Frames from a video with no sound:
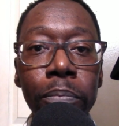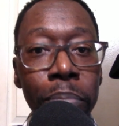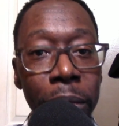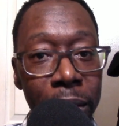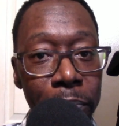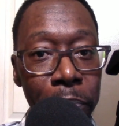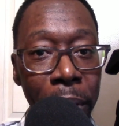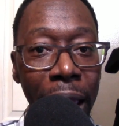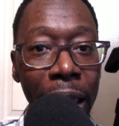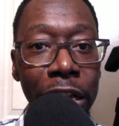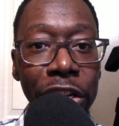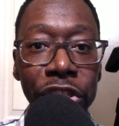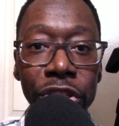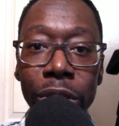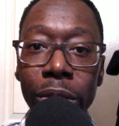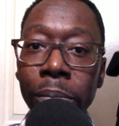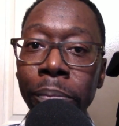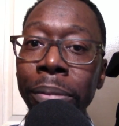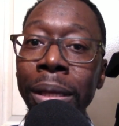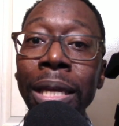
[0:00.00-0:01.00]
be
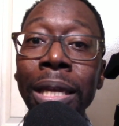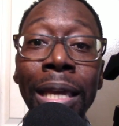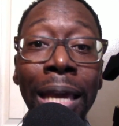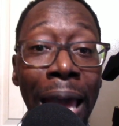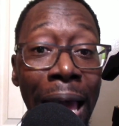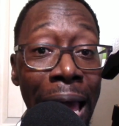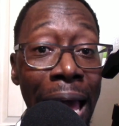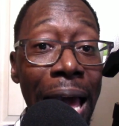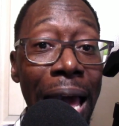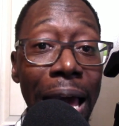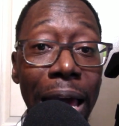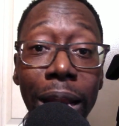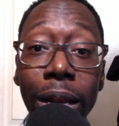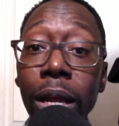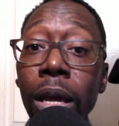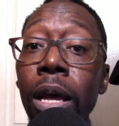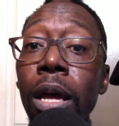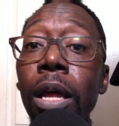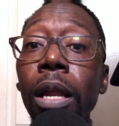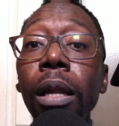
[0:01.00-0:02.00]
patient, be kind,
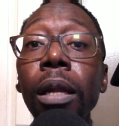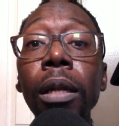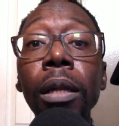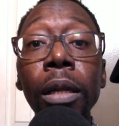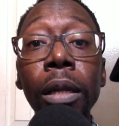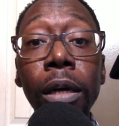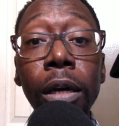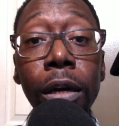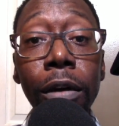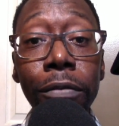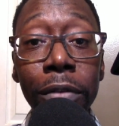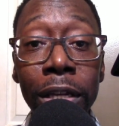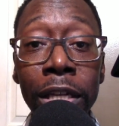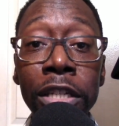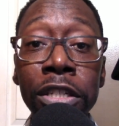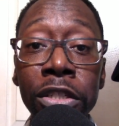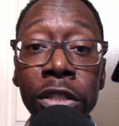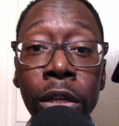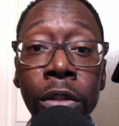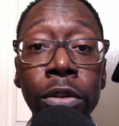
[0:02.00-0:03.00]
love
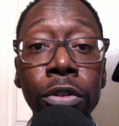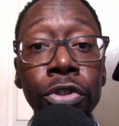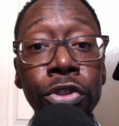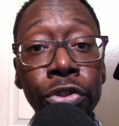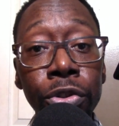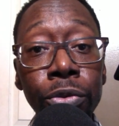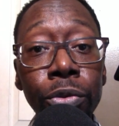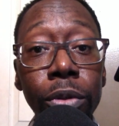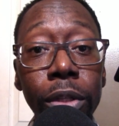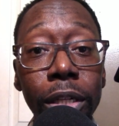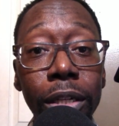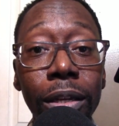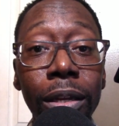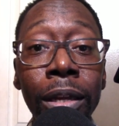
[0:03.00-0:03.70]
each other truly.